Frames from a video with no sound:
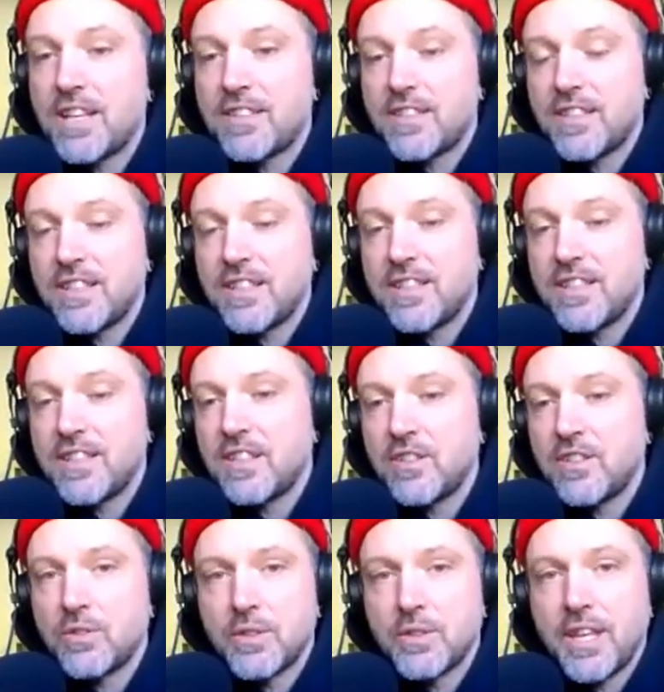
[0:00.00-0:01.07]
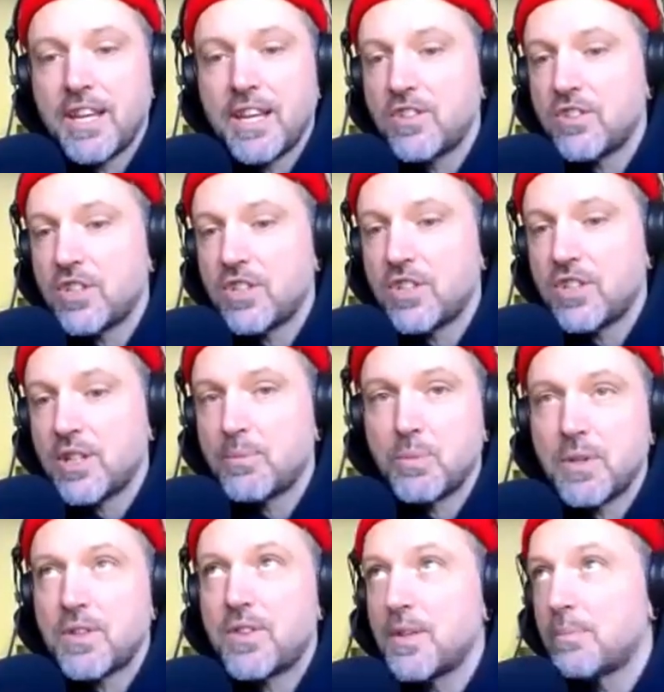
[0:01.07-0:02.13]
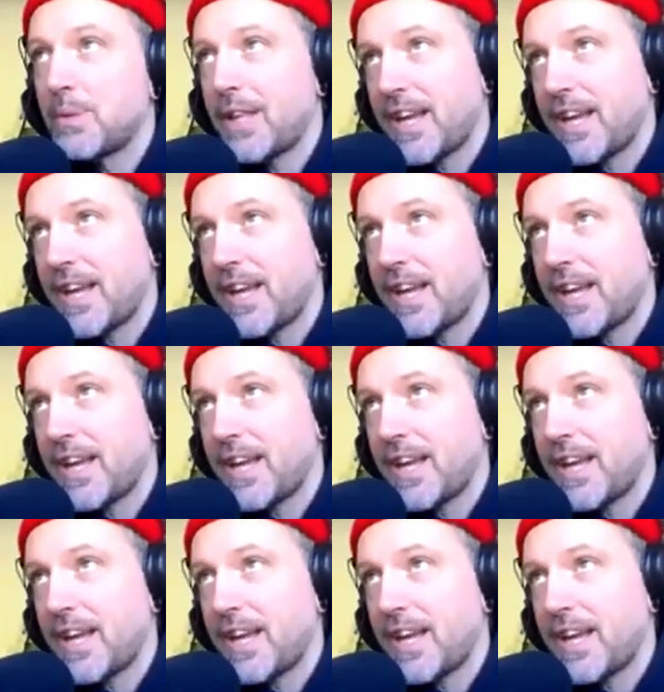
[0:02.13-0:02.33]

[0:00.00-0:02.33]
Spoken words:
resonance in your relationships with